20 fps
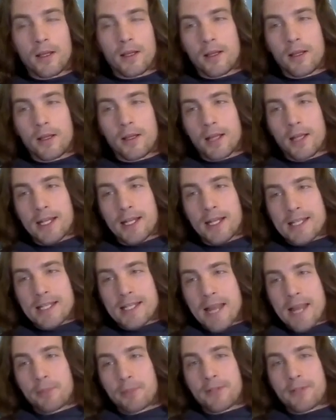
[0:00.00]
an
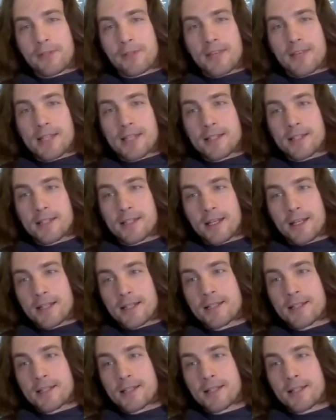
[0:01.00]
example of this
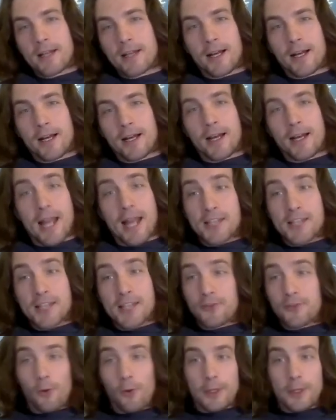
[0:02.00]
is
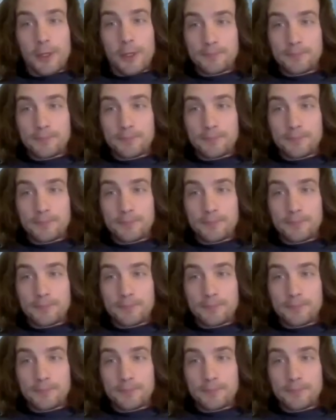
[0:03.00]
S4.